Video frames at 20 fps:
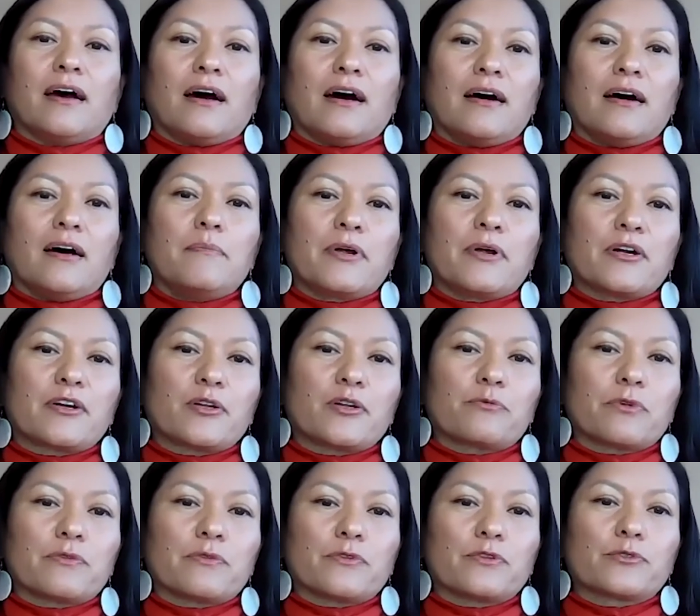Uh,
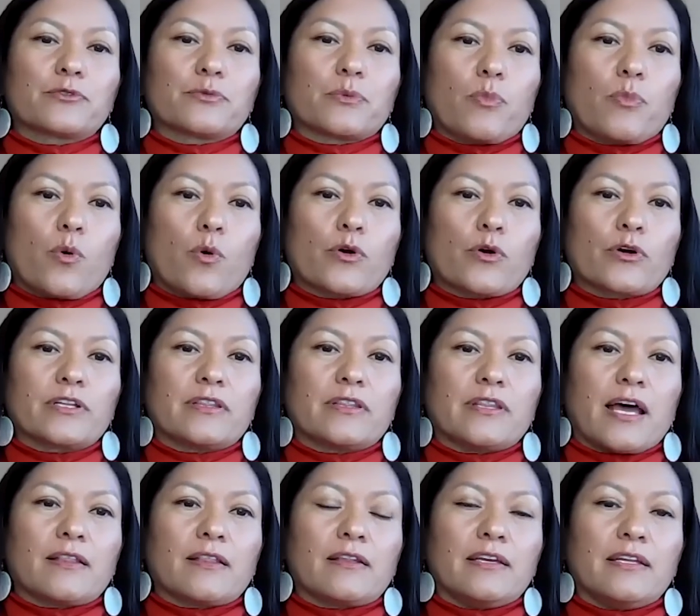American Rivers reported
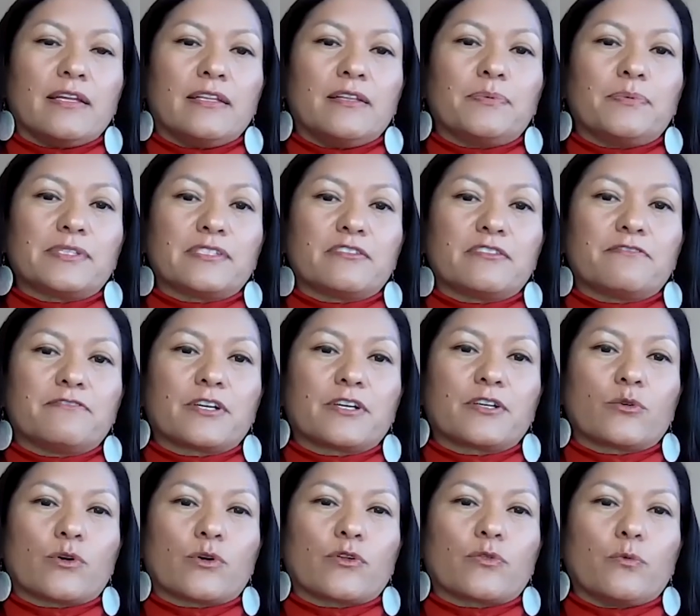that in the
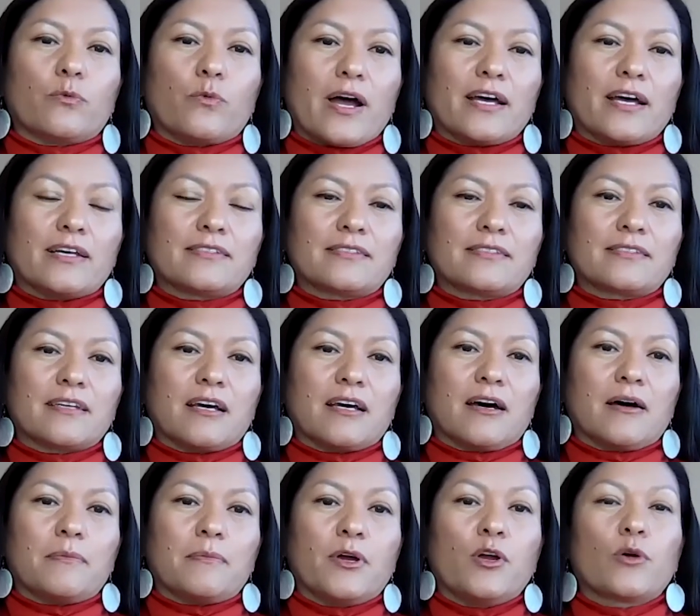Pacific Northwest,
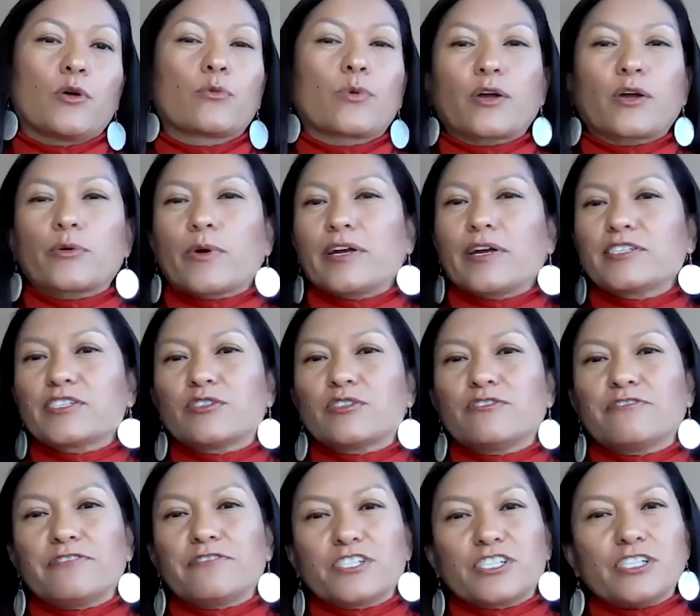um,
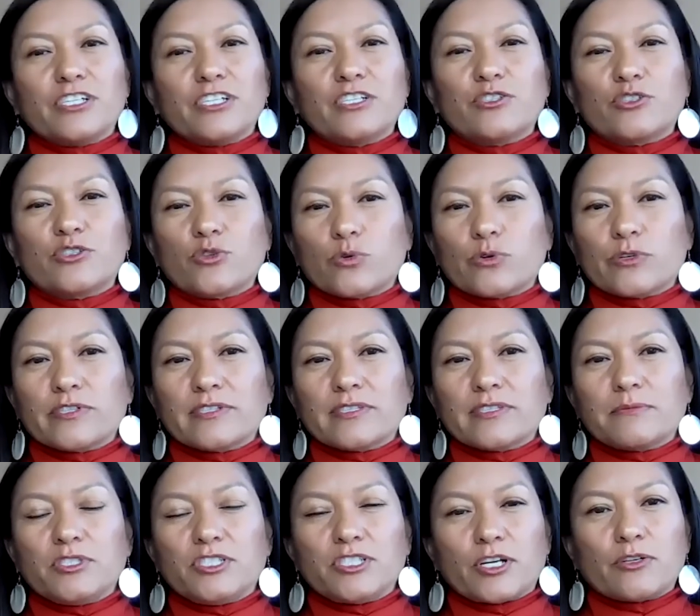Recreational fishing and
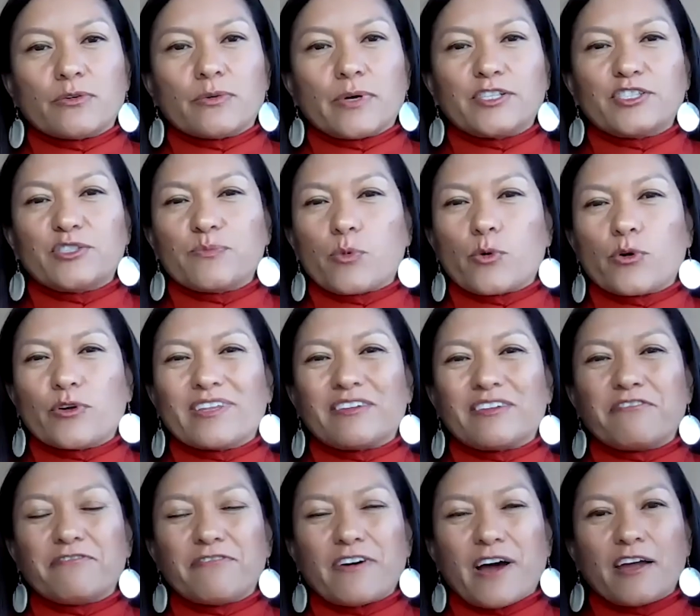tourism generates more
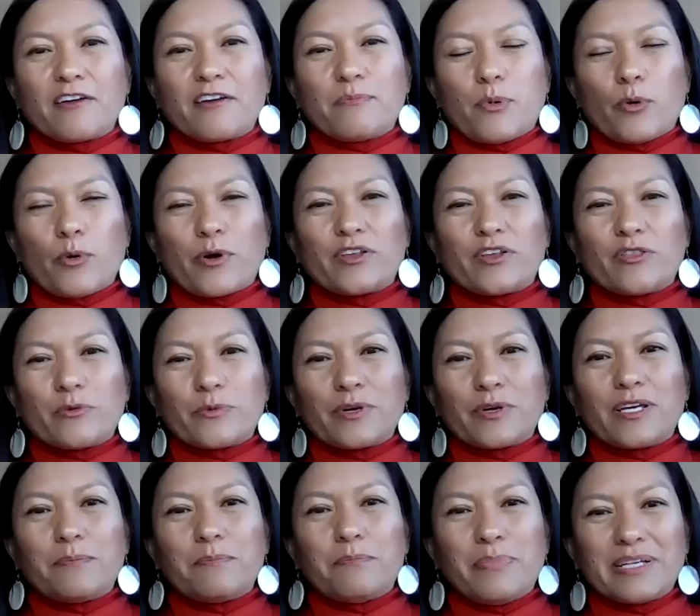than
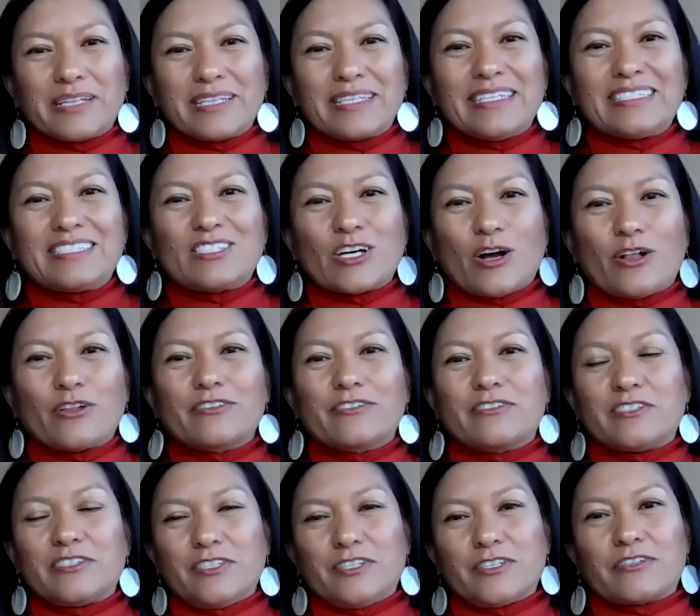$5.3 billion a
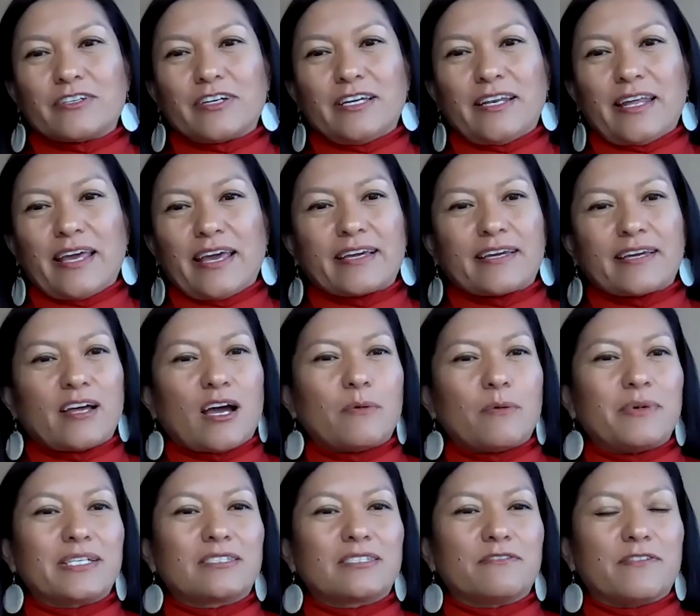year in
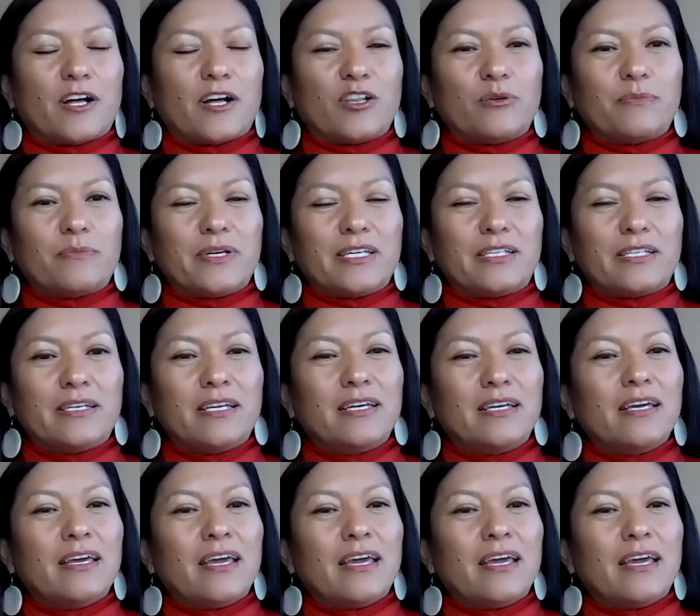economic development